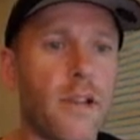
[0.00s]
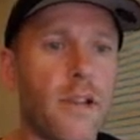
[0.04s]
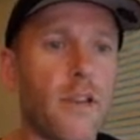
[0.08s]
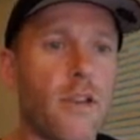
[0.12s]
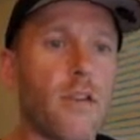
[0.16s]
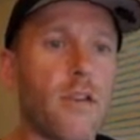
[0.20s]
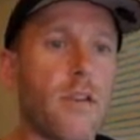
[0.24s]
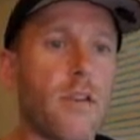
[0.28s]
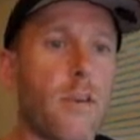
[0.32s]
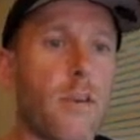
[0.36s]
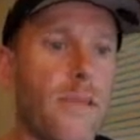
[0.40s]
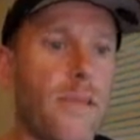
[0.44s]

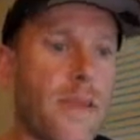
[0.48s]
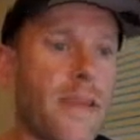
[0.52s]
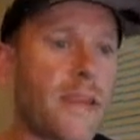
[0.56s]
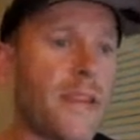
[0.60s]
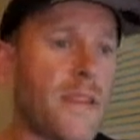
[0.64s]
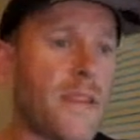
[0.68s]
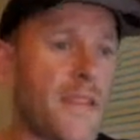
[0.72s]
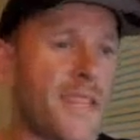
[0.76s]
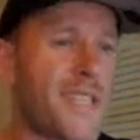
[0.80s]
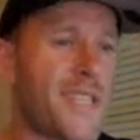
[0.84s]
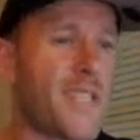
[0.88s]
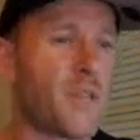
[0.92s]
you would think
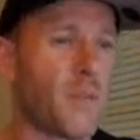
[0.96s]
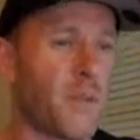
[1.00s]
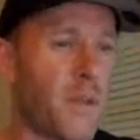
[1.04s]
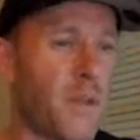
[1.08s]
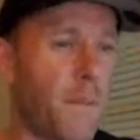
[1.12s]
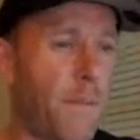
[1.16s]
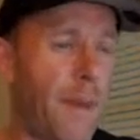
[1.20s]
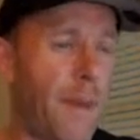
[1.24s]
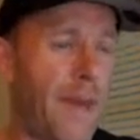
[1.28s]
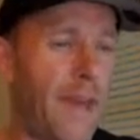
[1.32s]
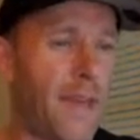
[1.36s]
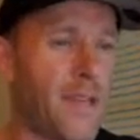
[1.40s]
that this is where
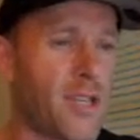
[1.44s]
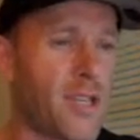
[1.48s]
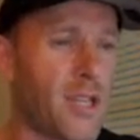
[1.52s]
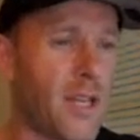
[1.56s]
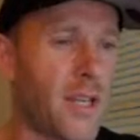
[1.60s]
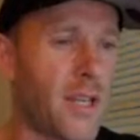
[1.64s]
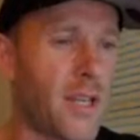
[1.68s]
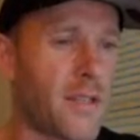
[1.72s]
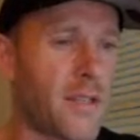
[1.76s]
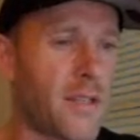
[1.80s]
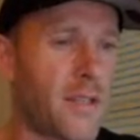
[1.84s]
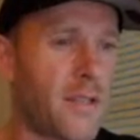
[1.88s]
the page
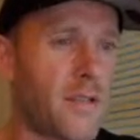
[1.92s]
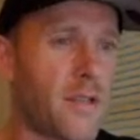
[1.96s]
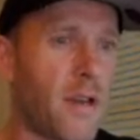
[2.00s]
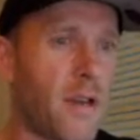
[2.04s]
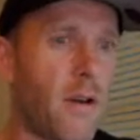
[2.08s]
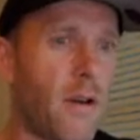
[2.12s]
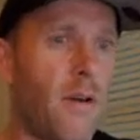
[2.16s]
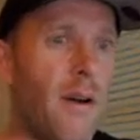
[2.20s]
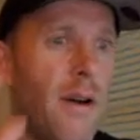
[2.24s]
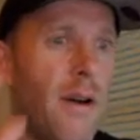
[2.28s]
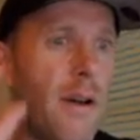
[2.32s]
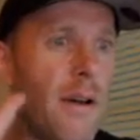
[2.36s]
ends.
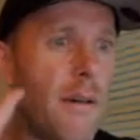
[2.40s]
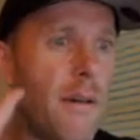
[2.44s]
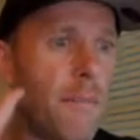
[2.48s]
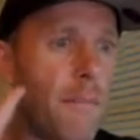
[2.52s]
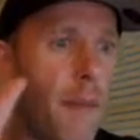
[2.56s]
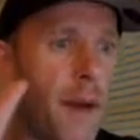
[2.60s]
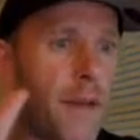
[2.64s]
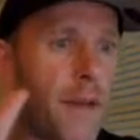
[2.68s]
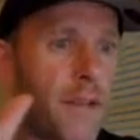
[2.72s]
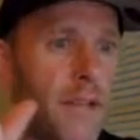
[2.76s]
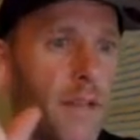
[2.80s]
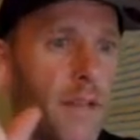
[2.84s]
So
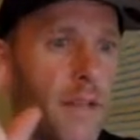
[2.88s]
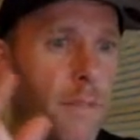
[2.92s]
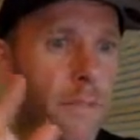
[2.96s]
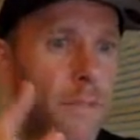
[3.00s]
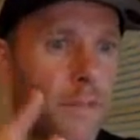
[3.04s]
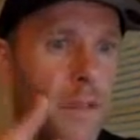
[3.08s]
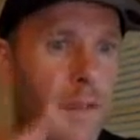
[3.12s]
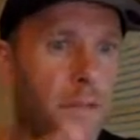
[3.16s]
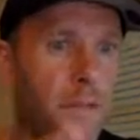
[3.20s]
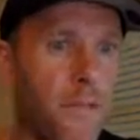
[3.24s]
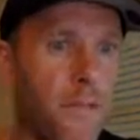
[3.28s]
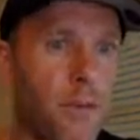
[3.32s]
my tip
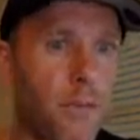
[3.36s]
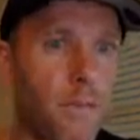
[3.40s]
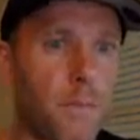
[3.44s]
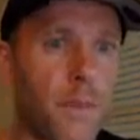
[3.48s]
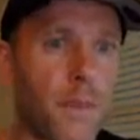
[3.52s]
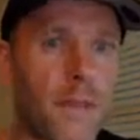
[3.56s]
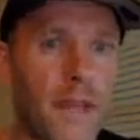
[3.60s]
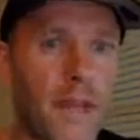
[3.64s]
for them would be